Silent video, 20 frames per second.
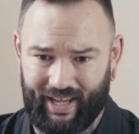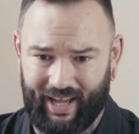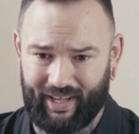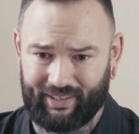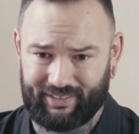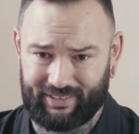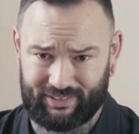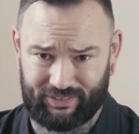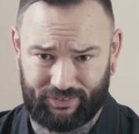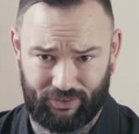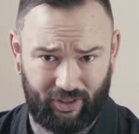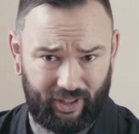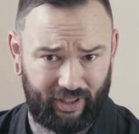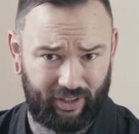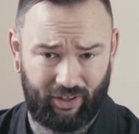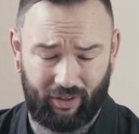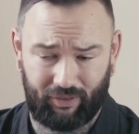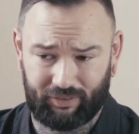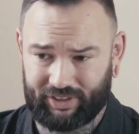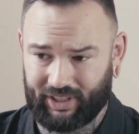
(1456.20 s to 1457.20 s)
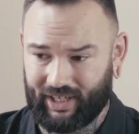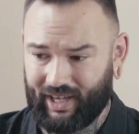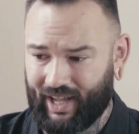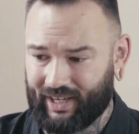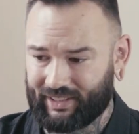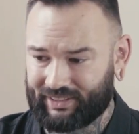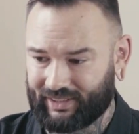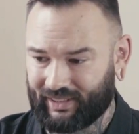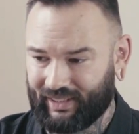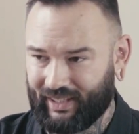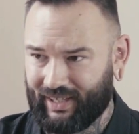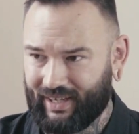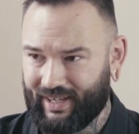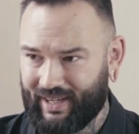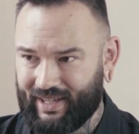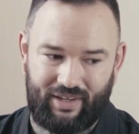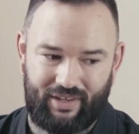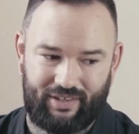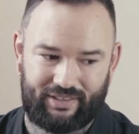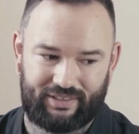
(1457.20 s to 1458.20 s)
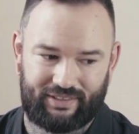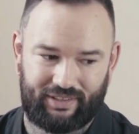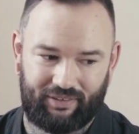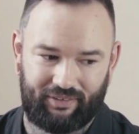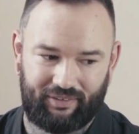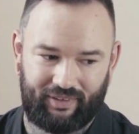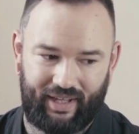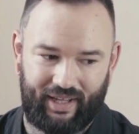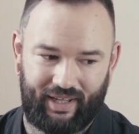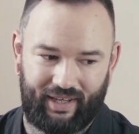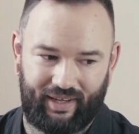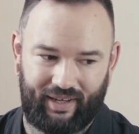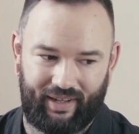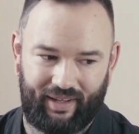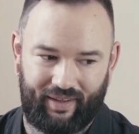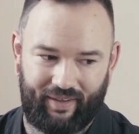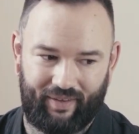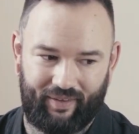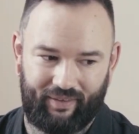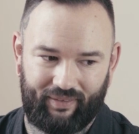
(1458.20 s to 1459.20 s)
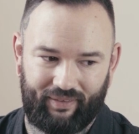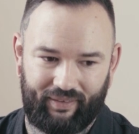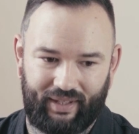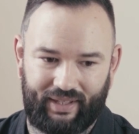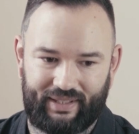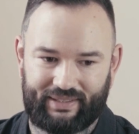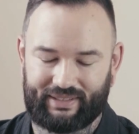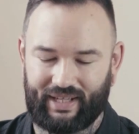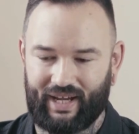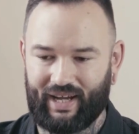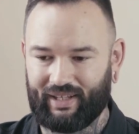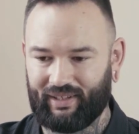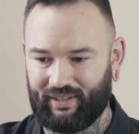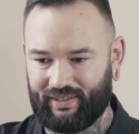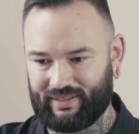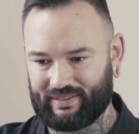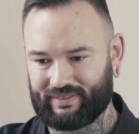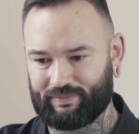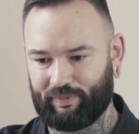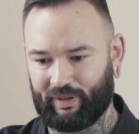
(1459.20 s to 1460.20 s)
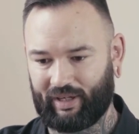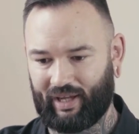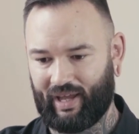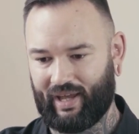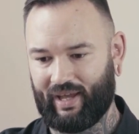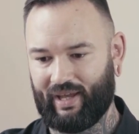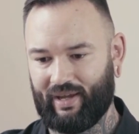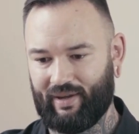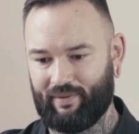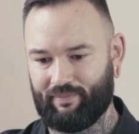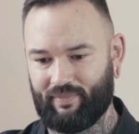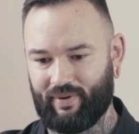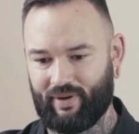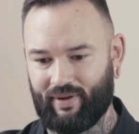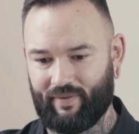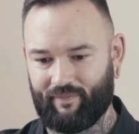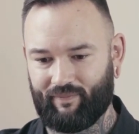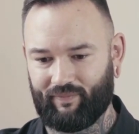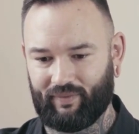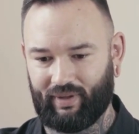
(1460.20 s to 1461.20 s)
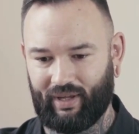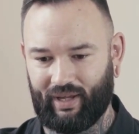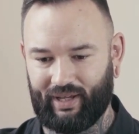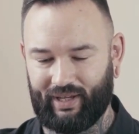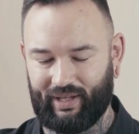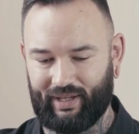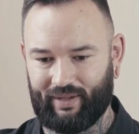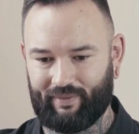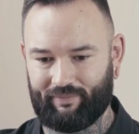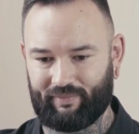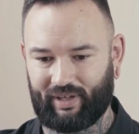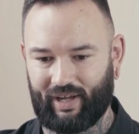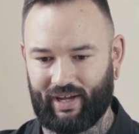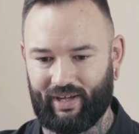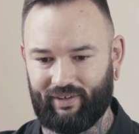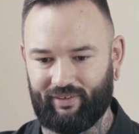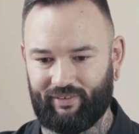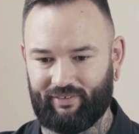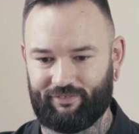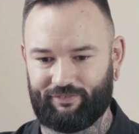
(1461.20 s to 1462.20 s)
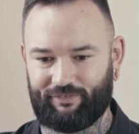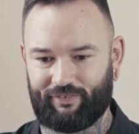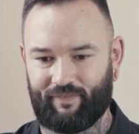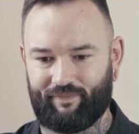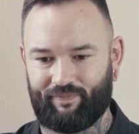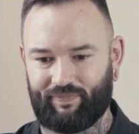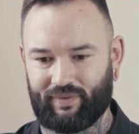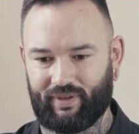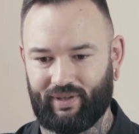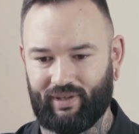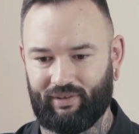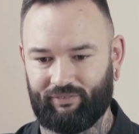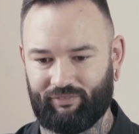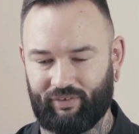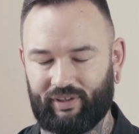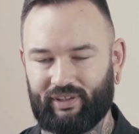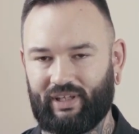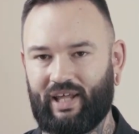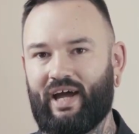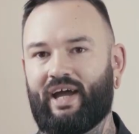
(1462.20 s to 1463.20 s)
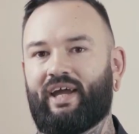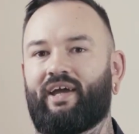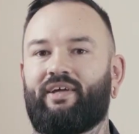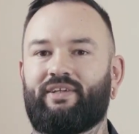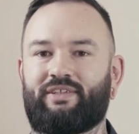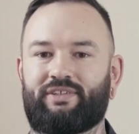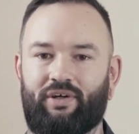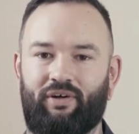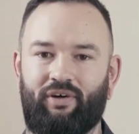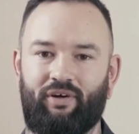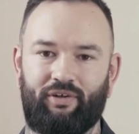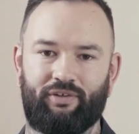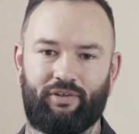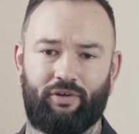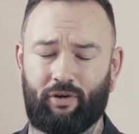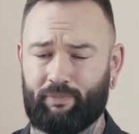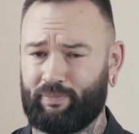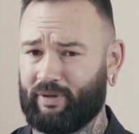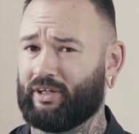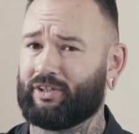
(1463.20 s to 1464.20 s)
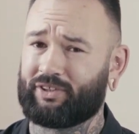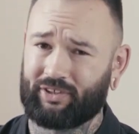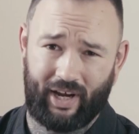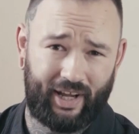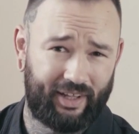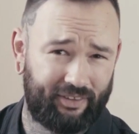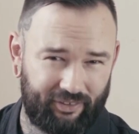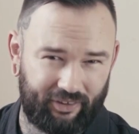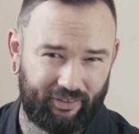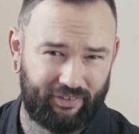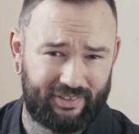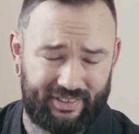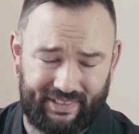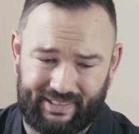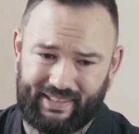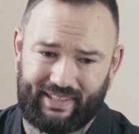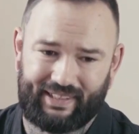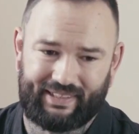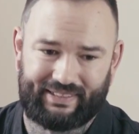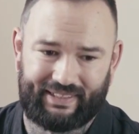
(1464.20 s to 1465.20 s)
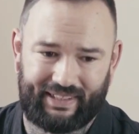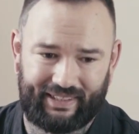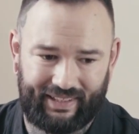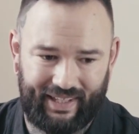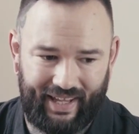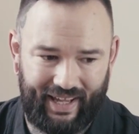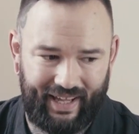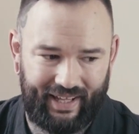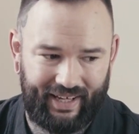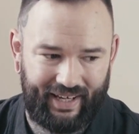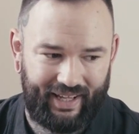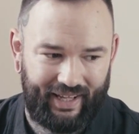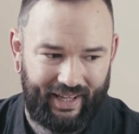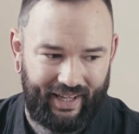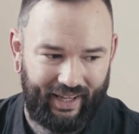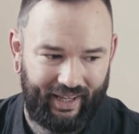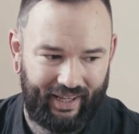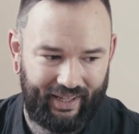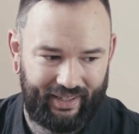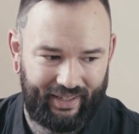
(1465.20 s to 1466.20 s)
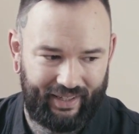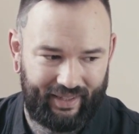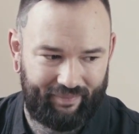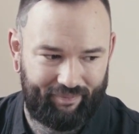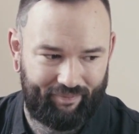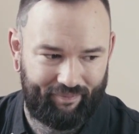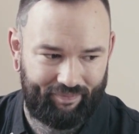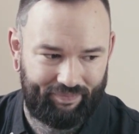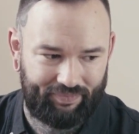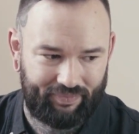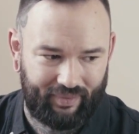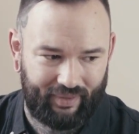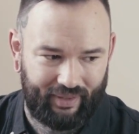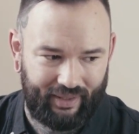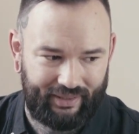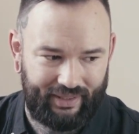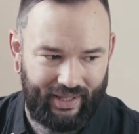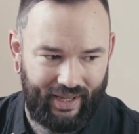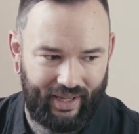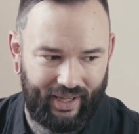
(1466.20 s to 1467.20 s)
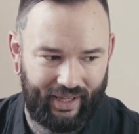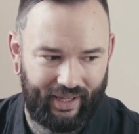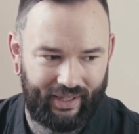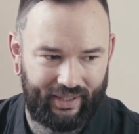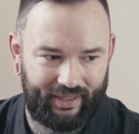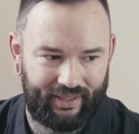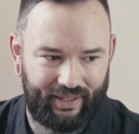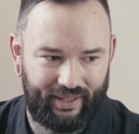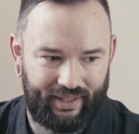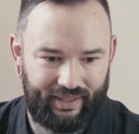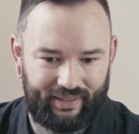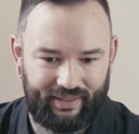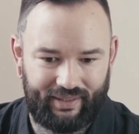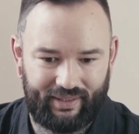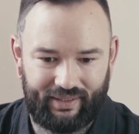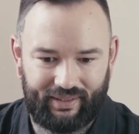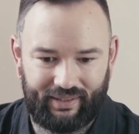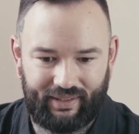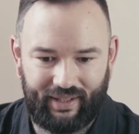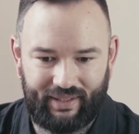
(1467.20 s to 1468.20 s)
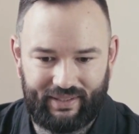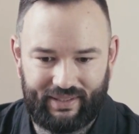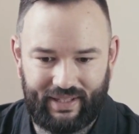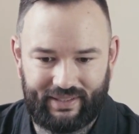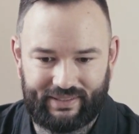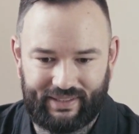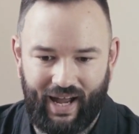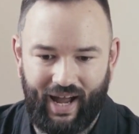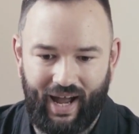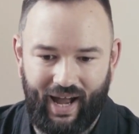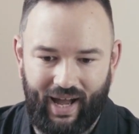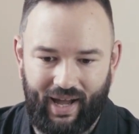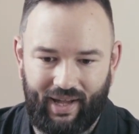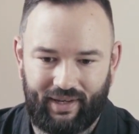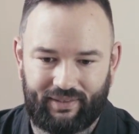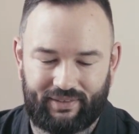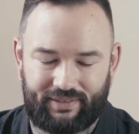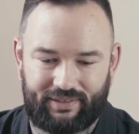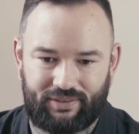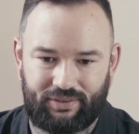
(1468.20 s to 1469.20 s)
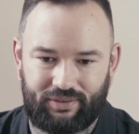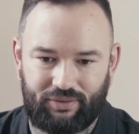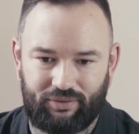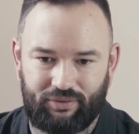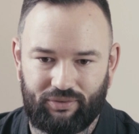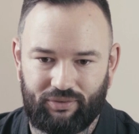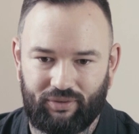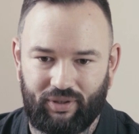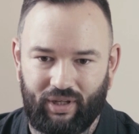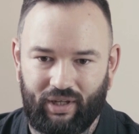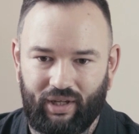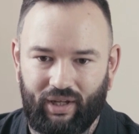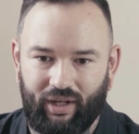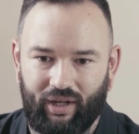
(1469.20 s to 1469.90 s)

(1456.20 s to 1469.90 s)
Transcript: destroying culture, actually, so that these islands became kind of reliant on European trade routes and things like that. And yeah, it's hard to